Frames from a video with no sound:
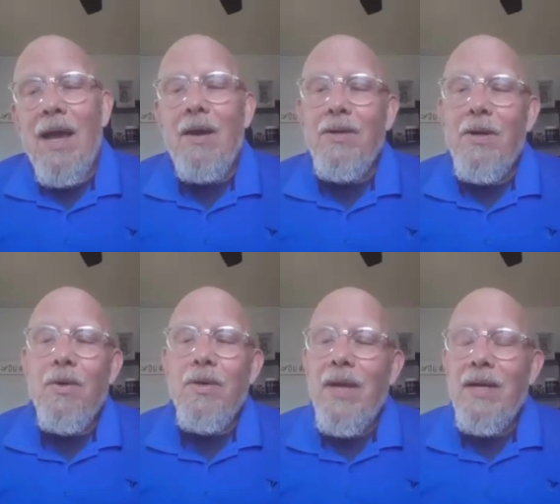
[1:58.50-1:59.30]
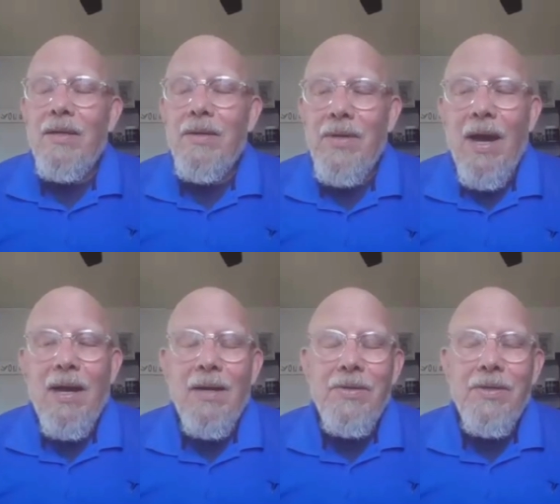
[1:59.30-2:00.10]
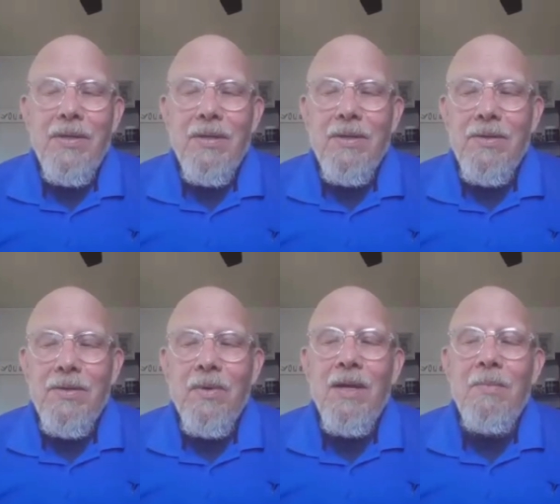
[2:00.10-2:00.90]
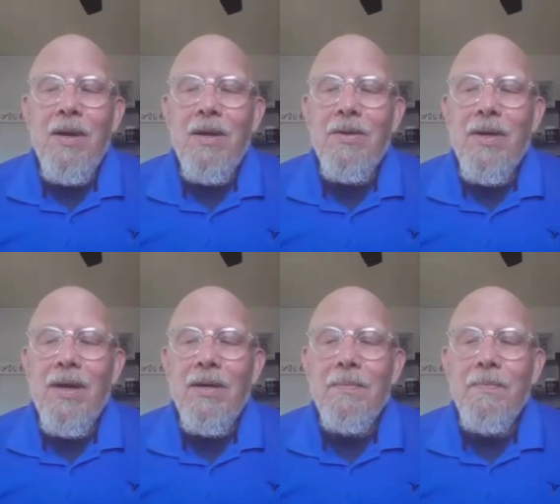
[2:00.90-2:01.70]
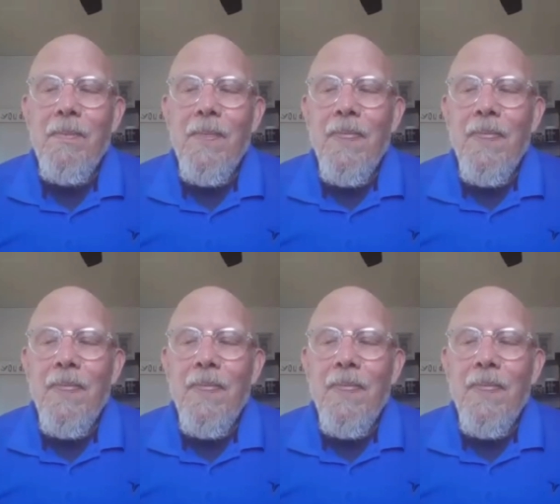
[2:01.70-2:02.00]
I had always had a desire to run a marathon.